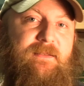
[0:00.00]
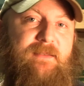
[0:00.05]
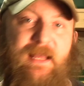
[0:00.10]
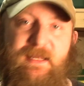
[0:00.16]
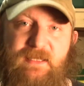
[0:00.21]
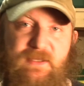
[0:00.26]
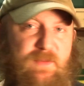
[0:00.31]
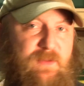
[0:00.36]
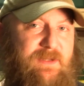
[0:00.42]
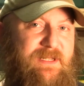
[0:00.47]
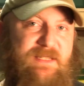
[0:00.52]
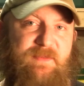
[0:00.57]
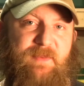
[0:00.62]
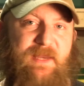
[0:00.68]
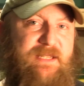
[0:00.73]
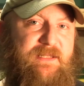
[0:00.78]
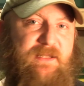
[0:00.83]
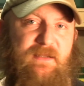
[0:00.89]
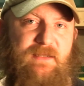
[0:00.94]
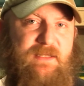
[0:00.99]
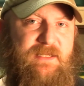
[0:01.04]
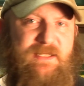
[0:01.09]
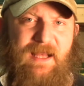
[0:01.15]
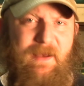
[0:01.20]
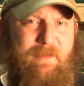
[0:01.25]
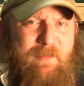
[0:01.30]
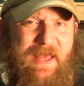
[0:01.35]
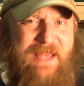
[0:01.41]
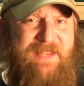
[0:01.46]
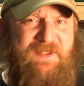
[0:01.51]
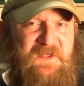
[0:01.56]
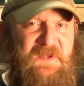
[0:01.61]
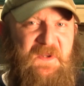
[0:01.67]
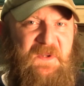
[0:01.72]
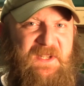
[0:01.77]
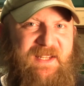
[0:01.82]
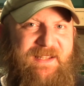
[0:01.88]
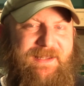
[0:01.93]
That's what it's based on. It's not
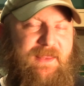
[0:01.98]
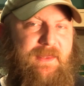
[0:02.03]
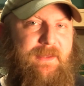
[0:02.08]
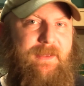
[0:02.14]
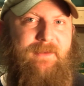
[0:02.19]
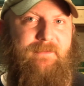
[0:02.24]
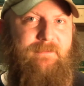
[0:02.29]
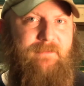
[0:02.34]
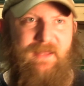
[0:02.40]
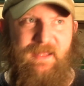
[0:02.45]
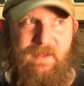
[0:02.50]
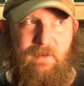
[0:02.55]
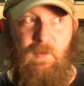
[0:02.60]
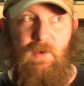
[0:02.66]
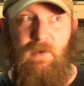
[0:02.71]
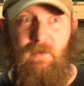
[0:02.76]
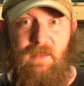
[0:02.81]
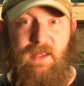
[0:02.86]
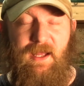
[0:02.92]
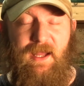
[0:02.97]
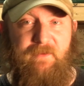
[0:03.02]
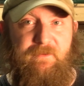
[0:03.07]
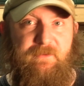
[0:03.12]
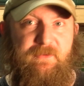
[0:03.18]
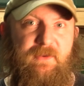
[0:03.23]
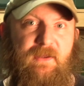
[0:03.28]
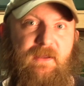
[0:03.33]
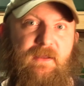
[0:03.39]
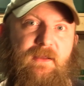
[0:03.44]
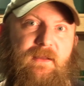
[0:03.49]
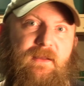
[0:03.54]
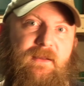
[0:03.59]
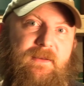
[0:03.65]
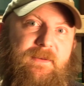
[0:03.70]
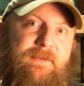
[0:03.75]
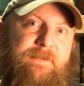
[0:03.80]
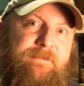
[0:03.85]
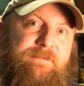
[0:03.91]
based on anything in like real life.
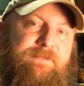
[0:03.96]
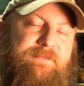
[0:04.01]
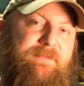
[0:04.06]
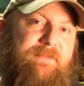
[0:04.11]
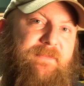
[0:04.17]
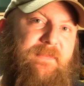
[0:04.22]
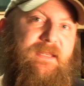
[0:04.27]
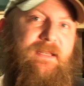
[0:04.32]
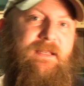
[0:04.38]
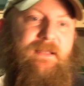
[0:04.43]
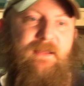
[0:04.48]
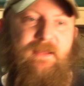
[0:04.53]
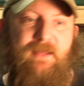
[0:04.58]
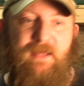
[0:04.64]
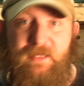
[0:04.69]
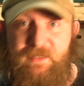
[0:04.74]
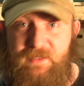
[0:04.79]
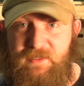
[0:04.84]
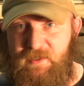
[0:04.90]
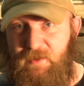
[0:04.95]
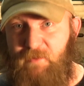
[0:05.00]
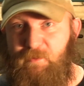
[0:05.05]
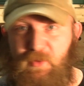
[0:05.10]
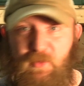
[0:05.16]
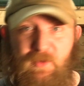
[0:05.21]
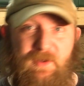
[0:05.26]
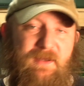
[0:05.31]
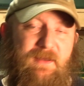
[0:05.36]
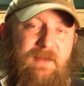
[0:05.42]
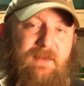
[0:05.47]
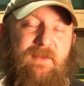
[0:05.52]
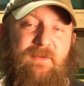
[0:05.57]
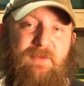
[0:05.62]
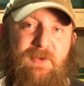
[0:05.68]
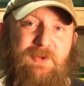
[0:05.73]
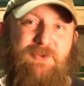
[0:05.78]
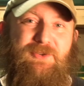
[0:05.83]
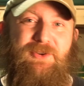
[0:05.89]
At some point in
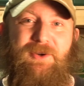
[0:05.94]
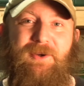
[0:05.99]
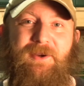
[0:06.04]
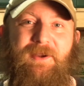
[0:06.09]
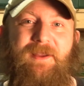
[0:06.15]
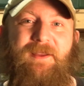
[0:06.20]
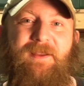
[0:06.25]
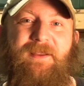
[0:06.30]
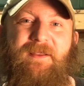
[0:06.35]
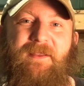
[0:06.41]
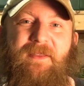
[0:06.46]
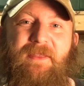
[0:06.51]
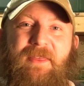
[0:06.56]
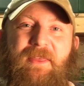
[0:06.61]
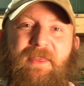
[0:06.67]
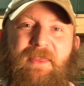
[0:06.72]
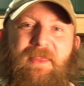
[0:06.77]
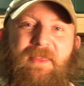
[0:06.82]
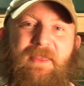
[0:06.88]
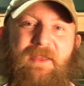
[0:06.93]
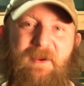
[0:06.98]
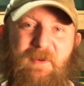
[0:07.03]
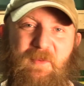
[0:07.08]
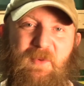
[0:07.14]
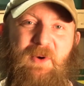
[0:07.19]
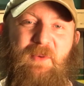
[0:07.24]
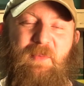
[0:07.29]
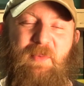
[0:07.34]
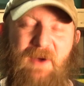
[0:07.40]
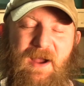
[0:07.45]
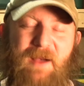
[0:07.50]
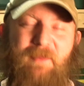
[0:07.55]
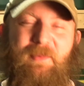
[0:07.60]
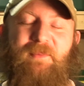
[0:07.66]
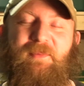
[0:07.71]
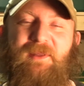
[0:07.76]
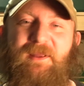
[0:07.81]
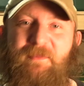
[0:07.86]
the future, there will
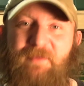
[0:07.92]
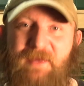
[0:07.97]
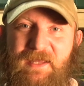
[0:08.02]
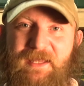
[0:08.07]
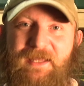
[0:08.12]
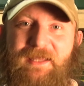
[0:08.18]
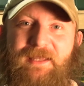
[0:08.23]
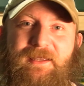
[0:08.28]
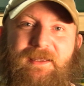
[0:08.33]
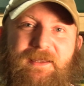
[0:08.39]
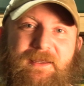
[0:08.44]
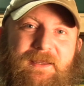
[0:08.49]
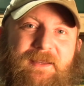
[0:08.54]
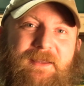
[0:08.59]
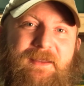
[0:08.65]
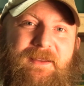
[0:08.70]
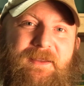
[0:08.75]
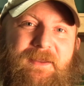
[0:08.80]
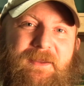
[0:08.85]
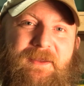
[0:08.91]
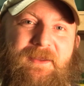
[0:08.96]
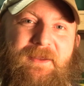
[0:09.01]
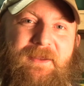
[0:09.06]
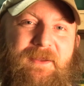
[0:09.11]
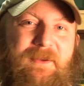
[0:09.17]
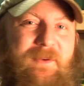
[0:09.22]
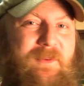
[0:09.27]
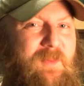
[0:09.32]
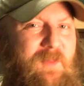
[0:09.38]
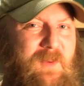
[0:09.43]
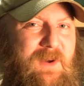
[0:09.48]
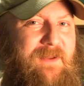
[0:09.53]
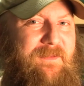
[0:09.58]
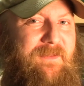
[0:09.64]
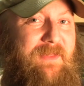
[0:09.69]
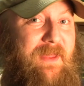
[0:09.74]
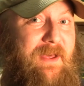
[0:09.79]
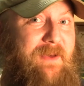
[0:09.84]
probably be
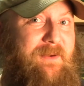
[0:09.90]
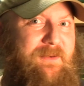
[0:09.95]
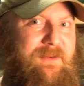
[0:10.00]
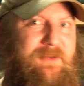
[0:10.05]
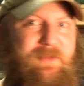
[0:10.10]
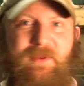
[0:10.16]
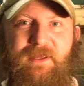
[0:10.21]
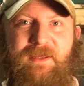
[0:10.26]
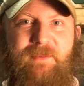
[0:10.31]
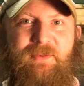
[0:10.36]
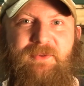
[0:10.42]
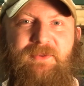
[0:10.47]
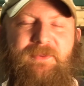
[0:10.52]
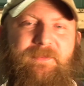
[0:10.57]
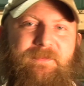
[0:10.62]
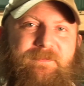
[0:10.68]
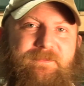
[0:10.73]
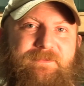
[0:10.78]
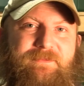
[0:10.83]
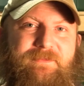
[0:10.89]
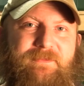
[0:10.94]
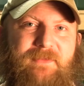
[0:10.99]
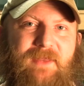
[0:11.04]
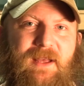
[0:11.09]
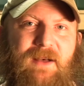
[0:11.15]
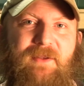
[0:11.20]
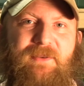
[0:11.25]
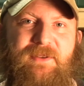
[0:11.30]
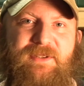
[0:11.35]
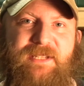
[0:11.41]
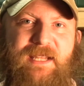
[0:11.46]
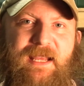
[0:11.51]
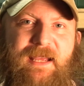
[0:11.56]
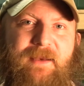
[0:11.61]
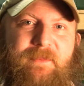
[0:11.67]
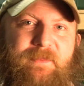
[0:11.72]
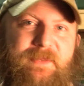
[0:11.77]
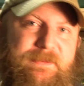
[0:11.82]
one of those people on a
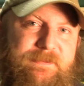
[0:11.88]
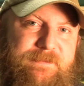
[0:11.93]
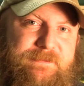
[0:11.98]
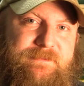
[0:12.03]
stamp.